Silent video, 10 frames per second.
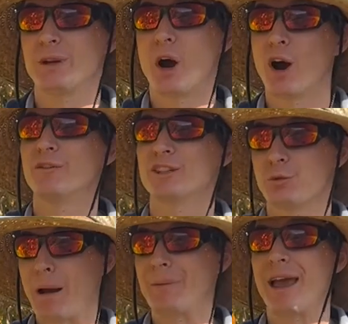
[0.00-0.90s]
we harvest,
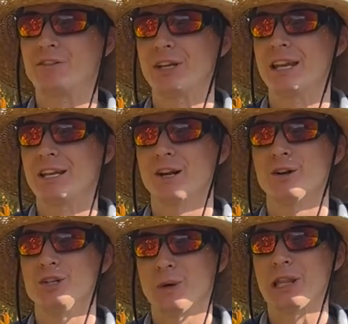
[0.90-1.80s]
we'll probably have to get in here
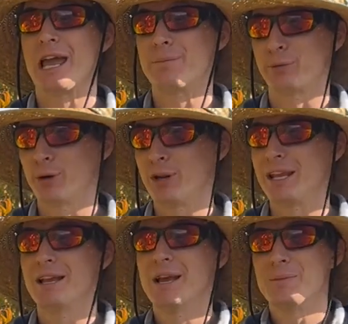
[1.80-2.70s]
and do a light
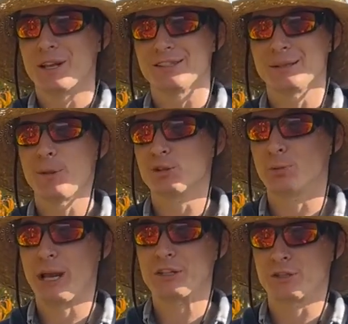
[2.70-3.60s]
pruning, because some of those
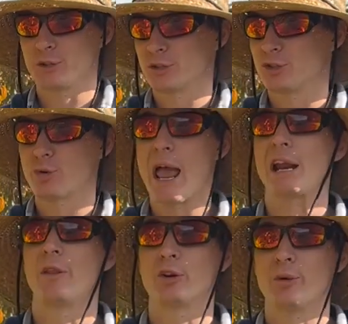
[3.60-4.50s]
branches are just
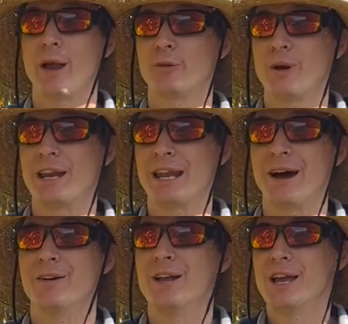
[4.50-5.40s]
dragging on the ground right
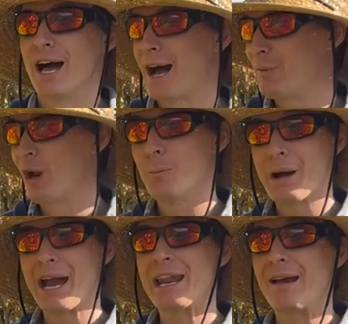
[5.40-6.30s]
now. We don't
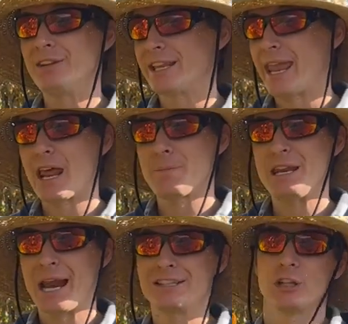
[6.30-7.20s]
mind having the canopy
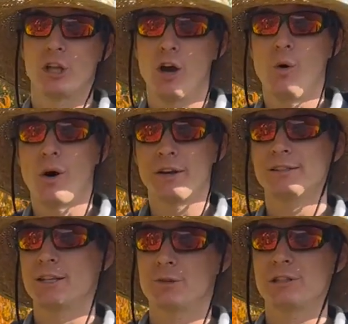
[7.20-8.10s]
nice and low on a
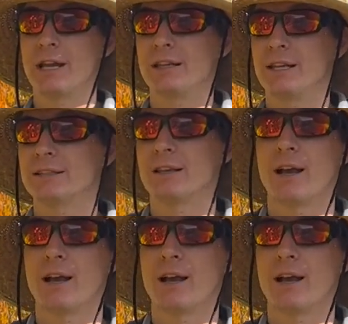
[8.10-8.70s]
citrus like this.